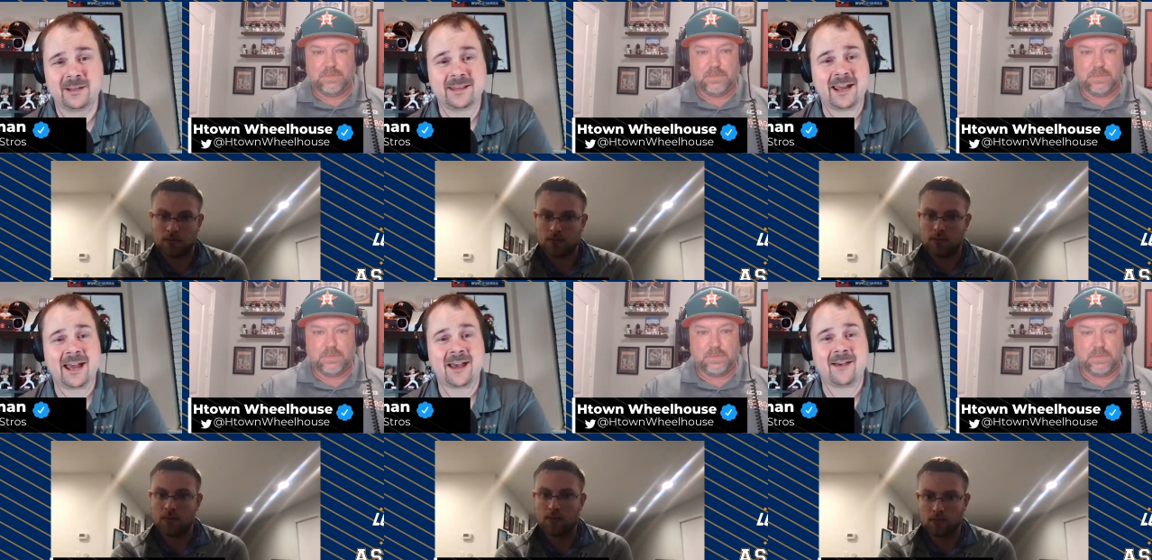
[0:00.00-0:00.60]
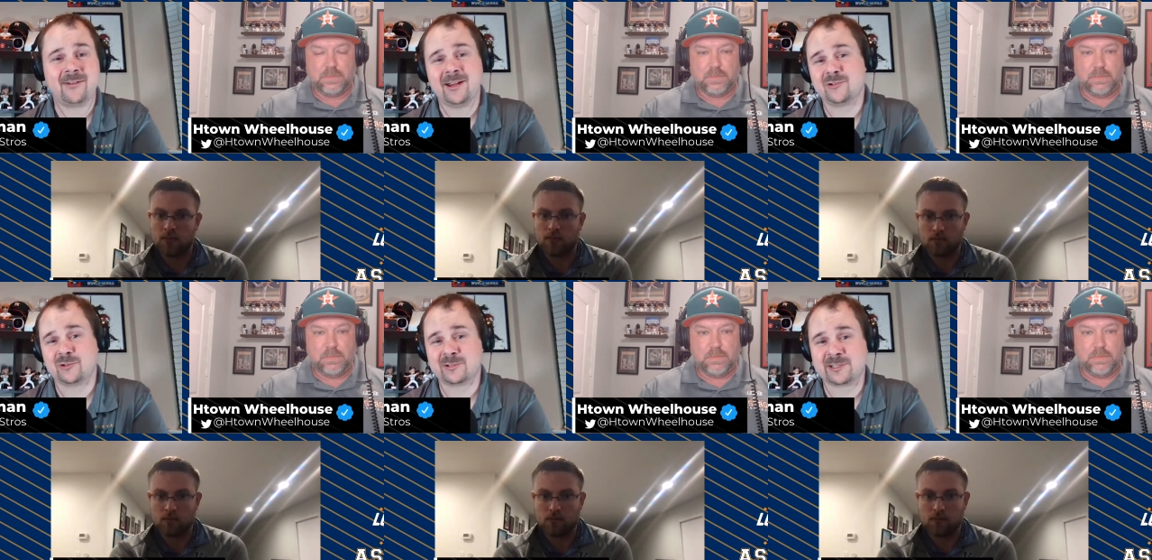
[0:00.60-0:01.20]
Speaker 1: But they have an
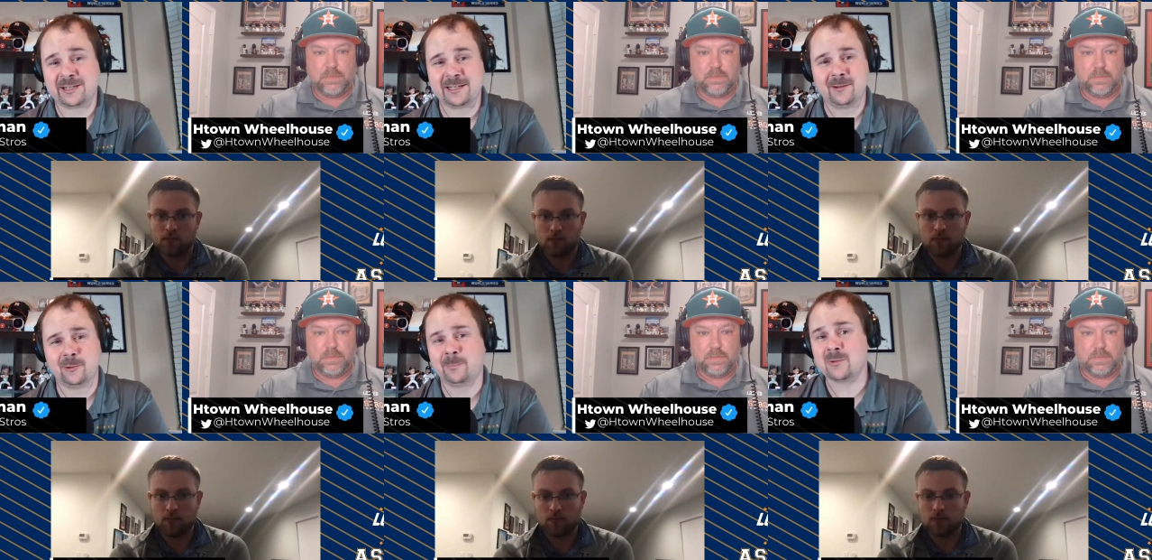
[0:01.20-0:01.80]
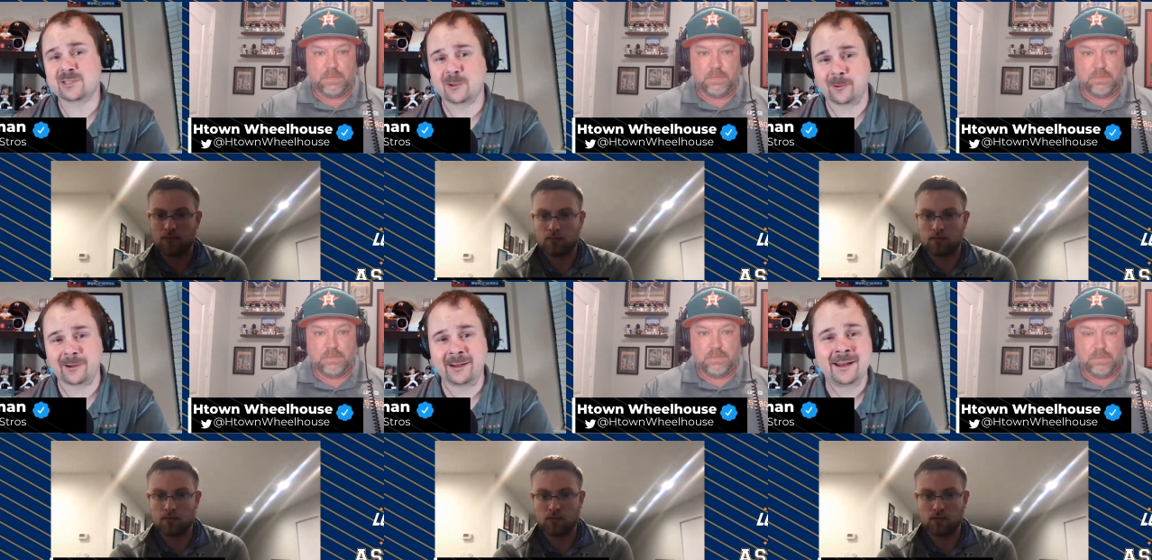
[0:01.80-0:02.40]
interesting little post
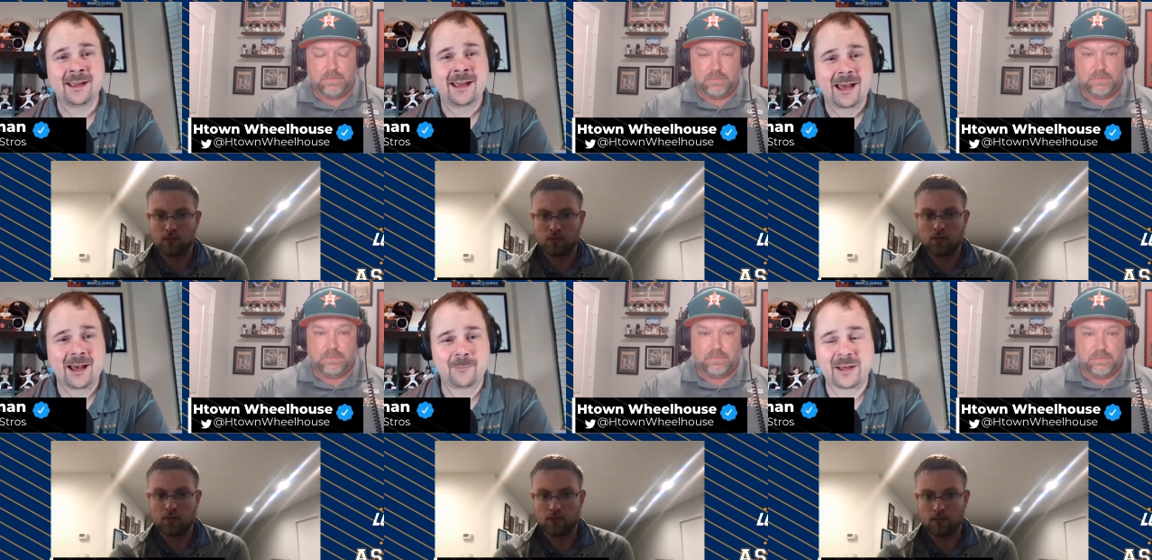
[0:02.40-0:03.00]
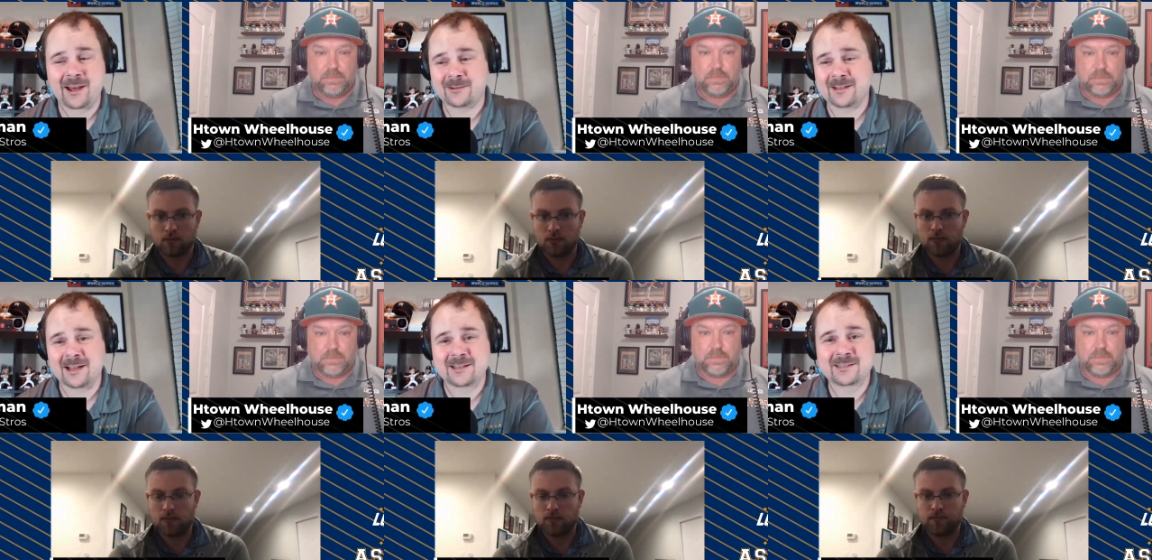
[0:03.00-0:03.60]
story about
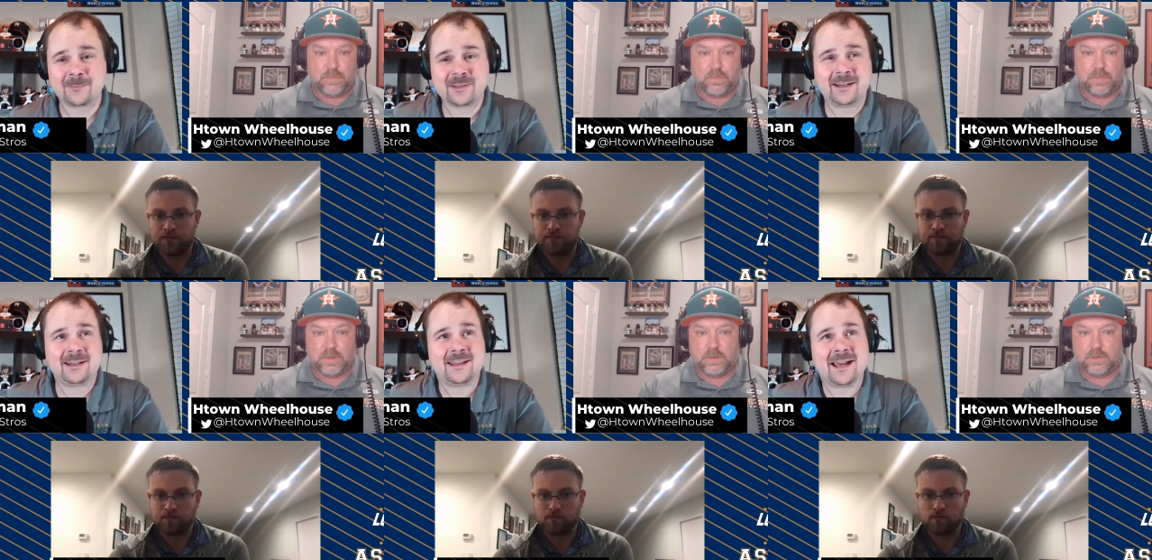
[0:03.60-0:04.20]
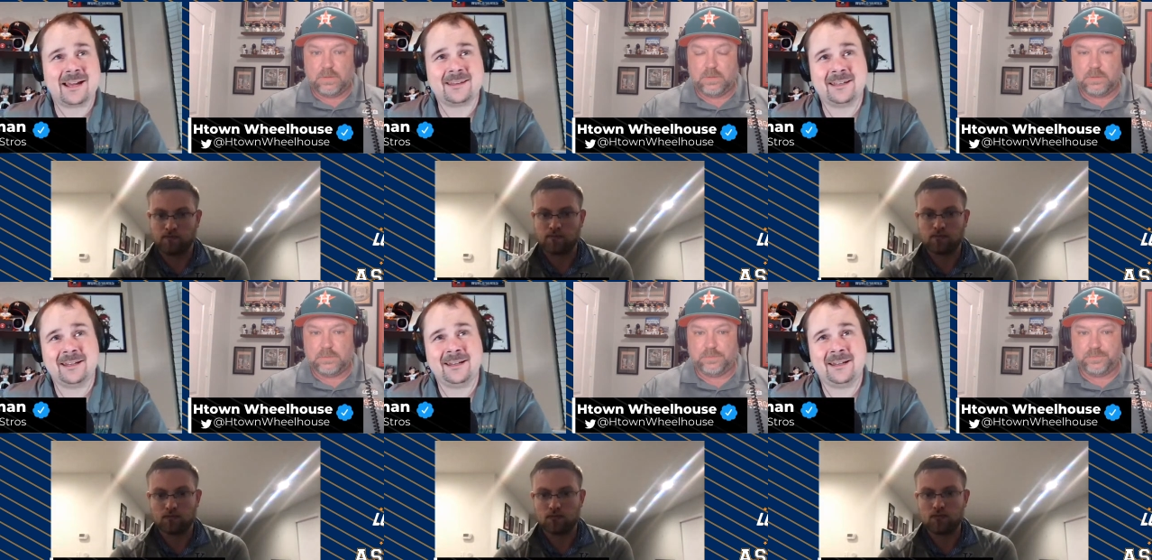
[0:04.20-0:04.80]
uh, something that
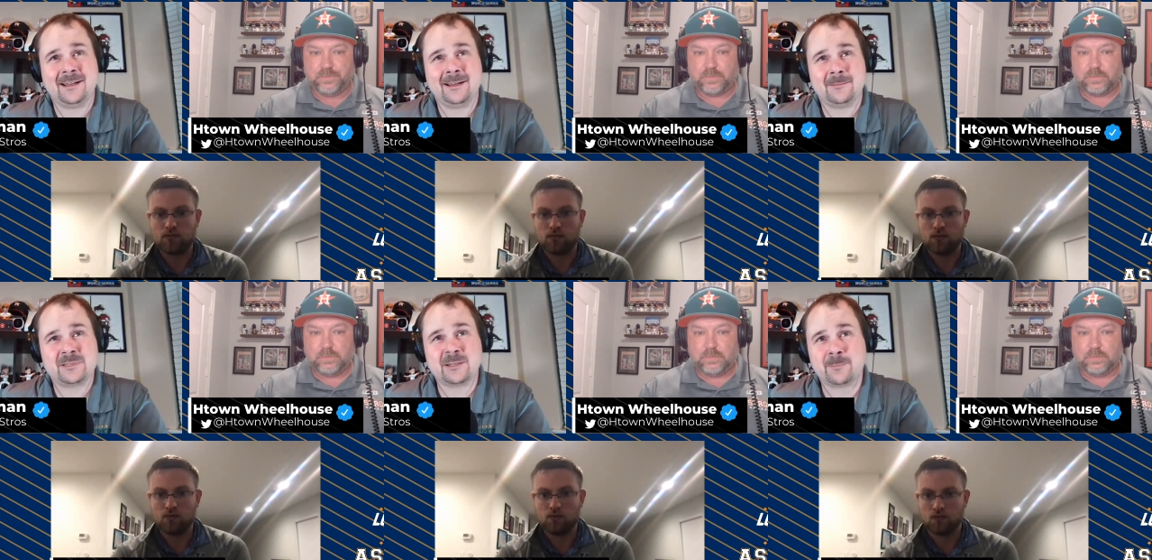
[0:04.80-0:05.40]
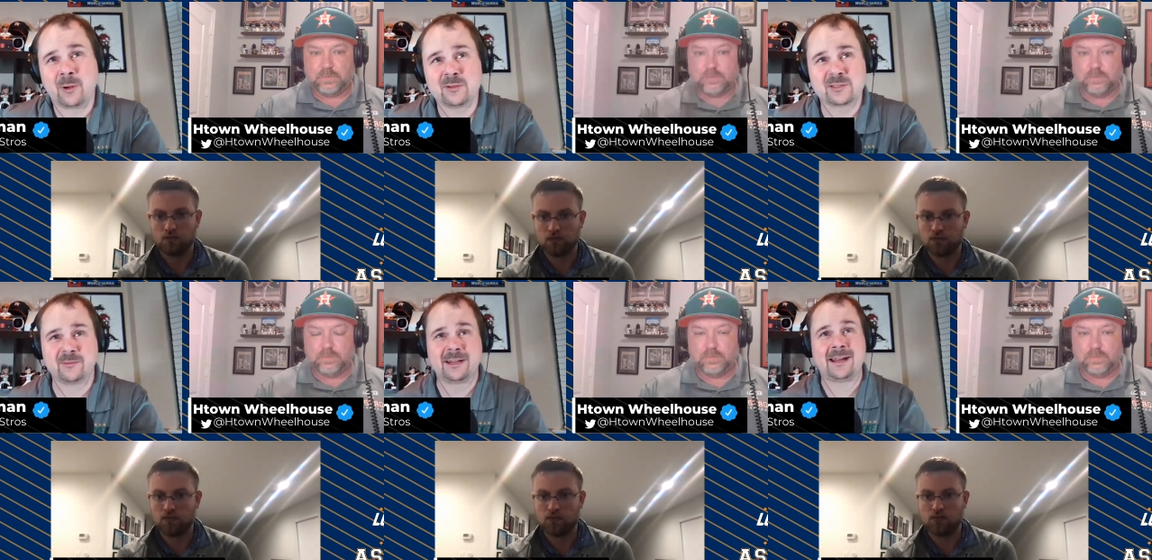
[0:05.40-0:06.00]
the uh,
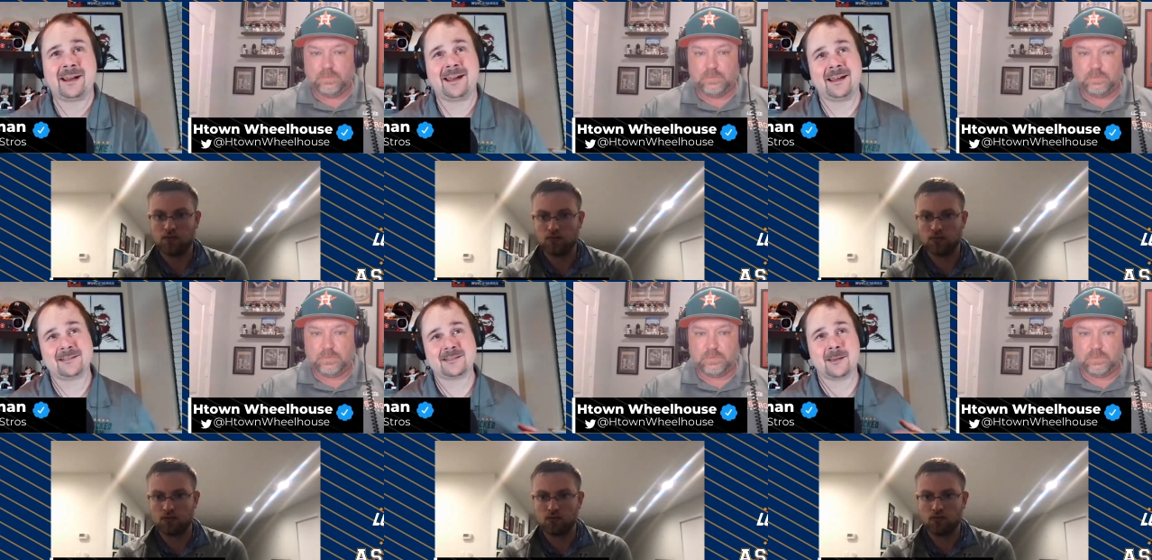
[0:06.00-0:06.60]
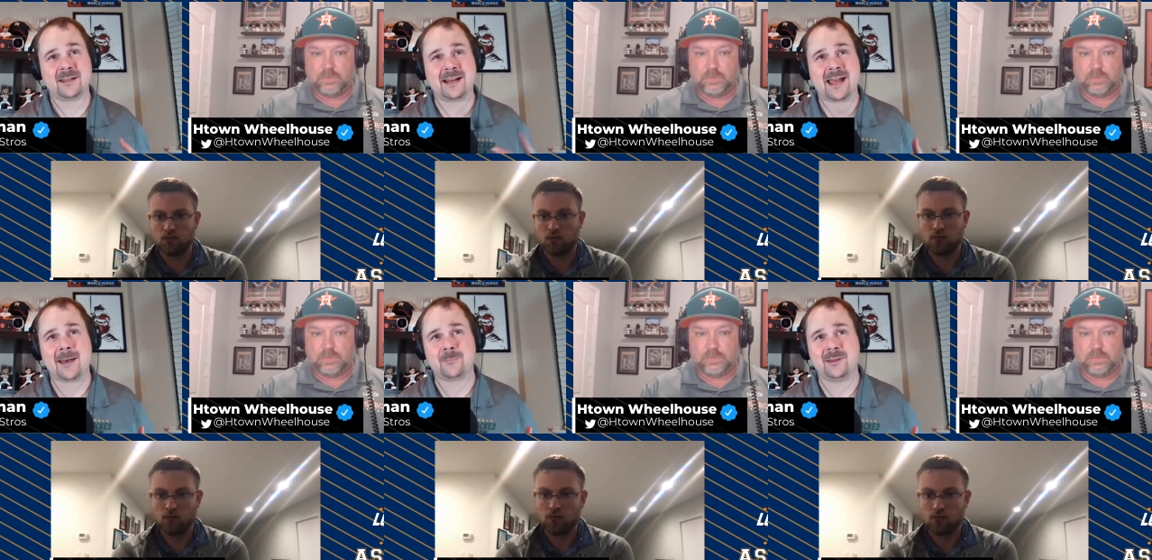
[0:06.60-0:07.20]
supposedly eh, something
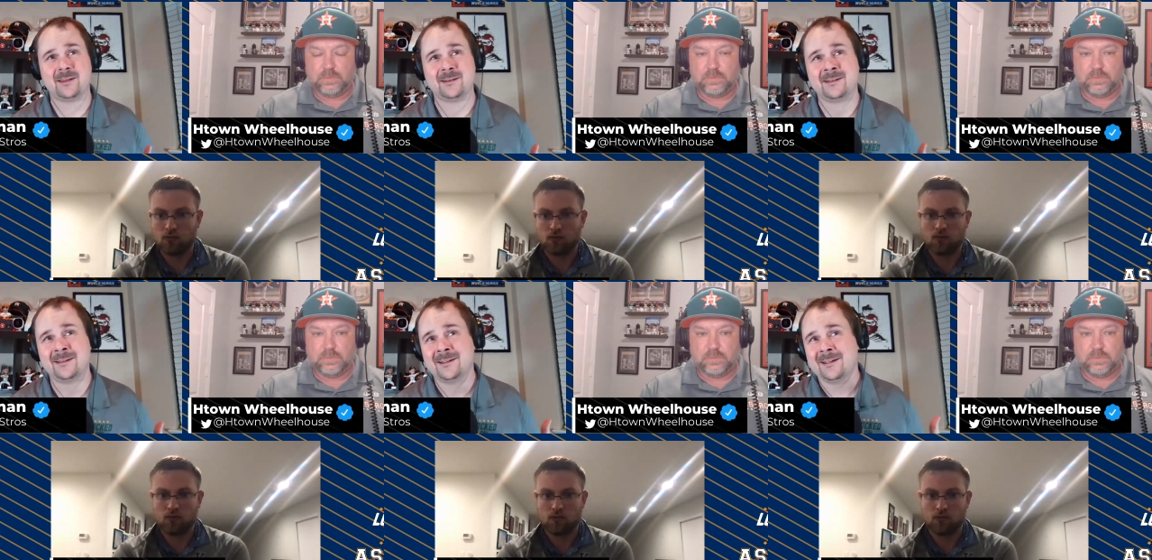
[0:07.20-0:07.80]
happened